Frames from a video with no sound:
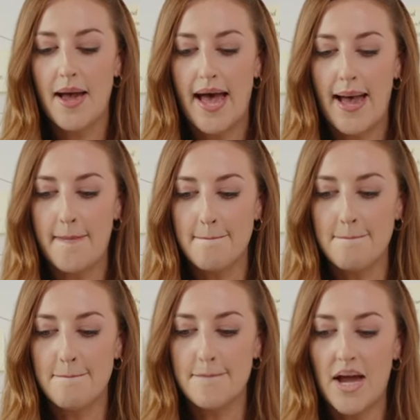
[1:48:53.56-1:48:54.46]

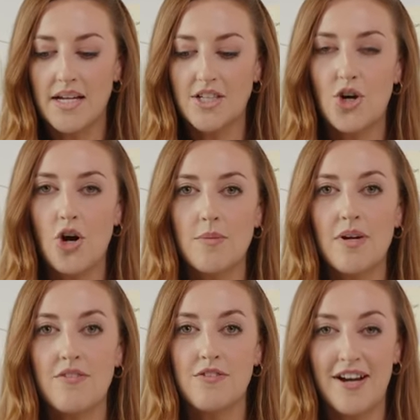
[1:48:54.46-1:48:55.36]
I could talk
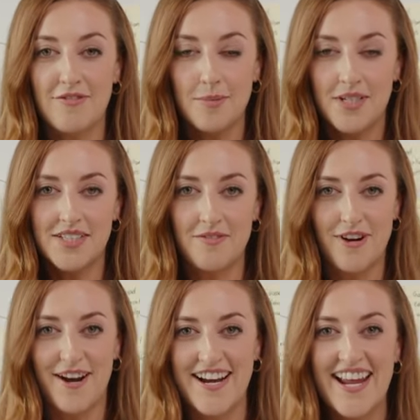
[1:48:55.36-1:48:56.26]
about it forever because I'm
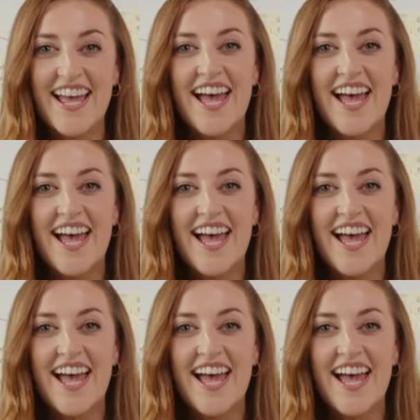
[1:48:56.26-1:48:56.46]
very